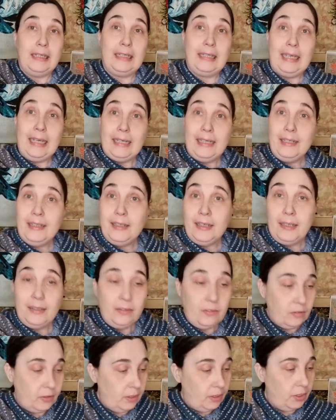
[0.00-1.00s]
get it done
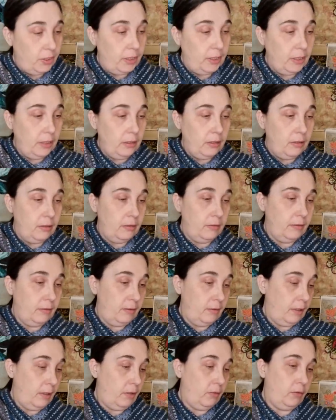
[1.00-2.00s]
stitching.
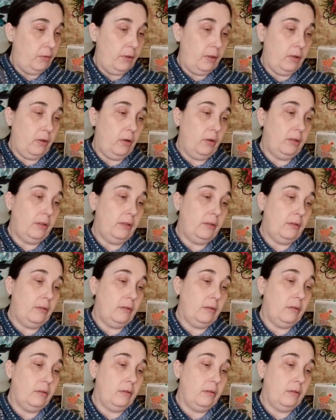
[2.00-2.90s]
How do I call it?